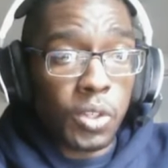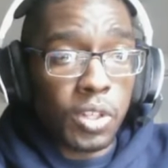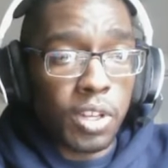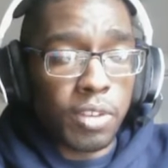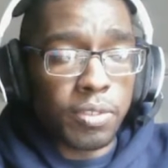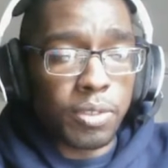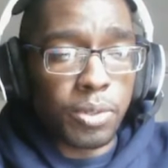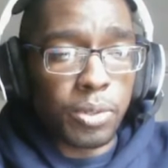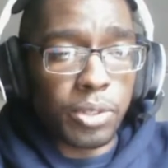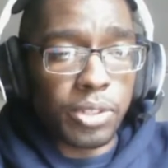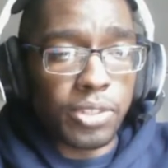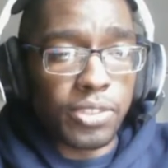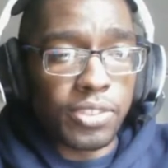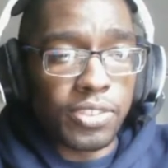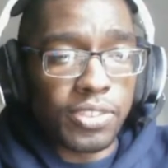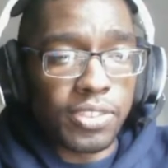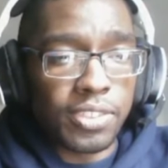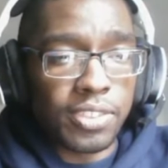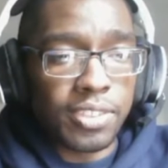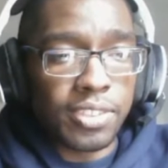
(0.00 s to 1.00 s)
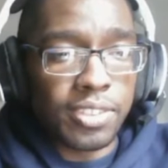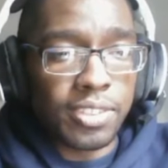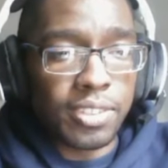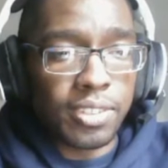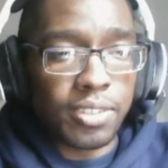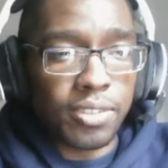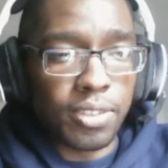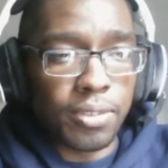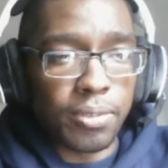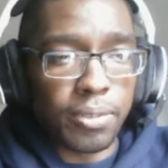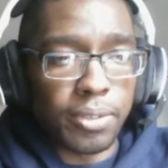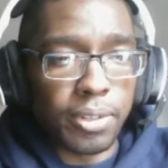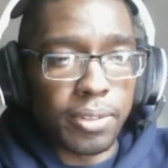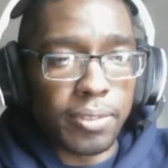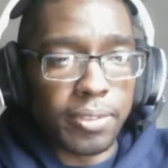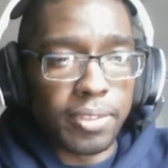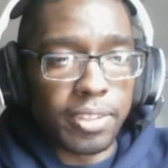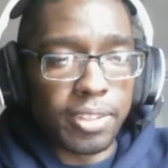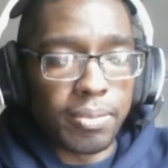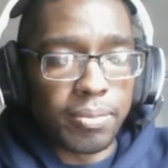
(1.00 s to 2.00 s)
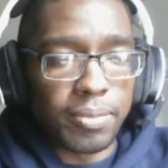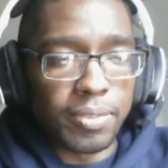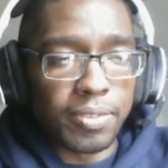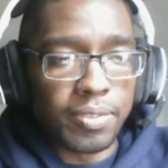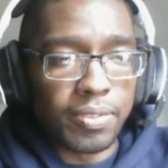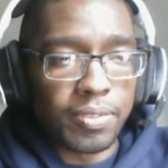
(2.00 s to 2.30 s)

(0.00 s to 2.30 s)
Of course. Sephiroth theme.